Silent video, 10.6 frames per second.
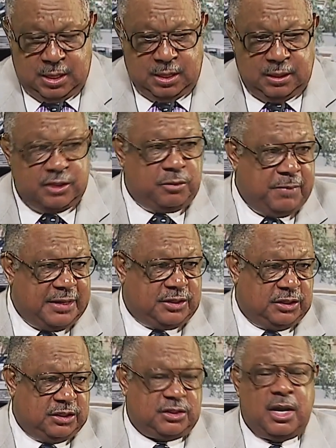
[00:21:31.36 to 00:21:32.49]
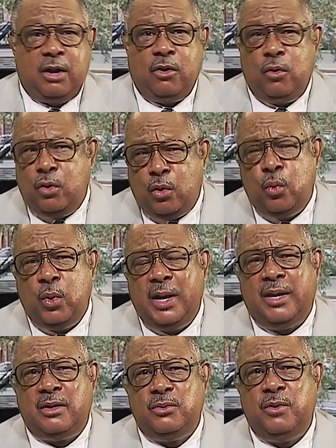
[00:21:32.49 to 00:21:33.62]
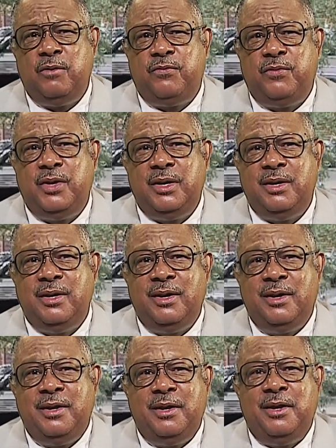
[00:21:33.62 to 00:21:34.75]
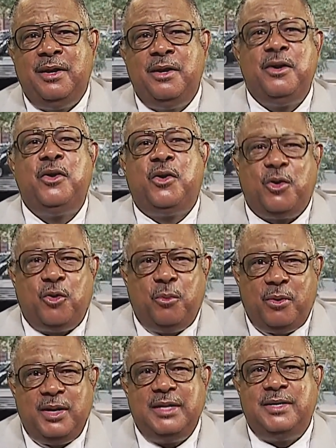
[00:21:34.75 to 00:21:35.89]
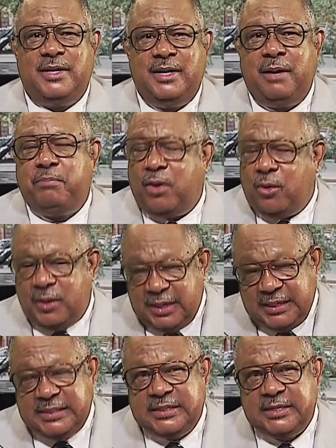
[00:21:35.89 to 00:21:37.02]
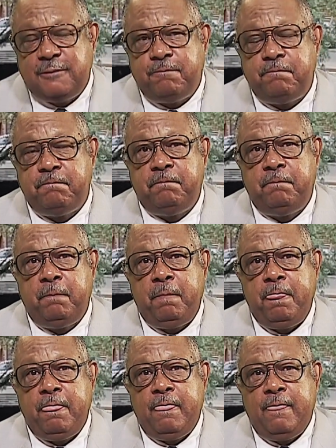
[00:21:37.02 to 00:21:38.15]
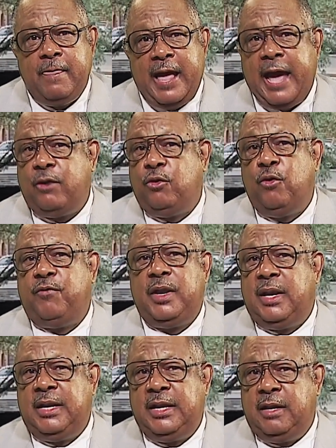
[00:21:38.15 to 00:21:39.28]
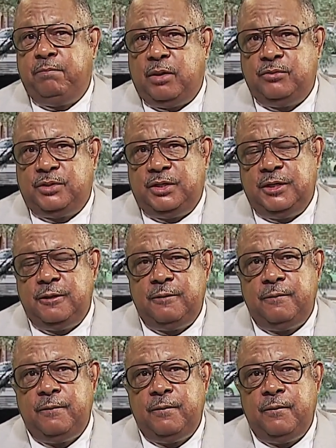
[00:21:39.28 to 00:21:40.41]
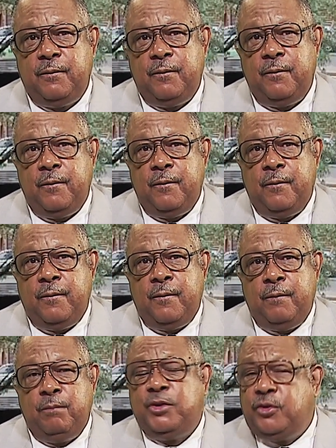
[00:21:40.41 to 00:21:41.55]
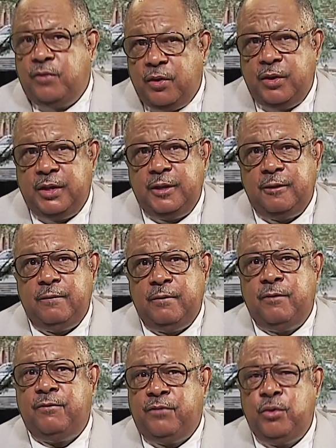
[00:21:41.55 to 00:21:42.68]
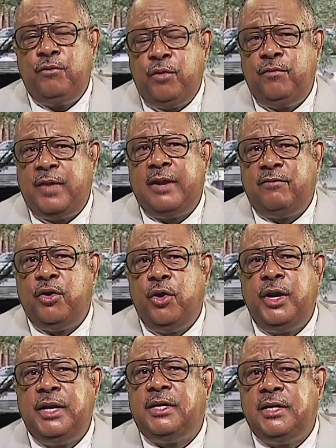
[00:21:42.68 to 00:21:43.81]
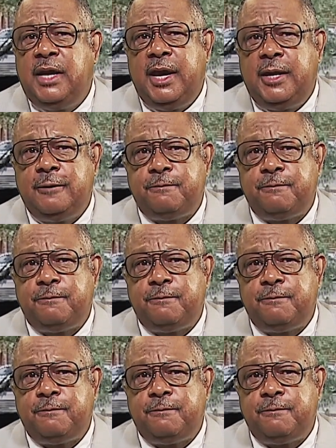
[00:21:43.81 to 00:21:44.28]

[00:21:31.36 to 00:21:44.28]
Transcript: This message is not going to go well with the global internet police. I don't know if they'll let it get posted, but you've heard it. The few of you that have heard it today,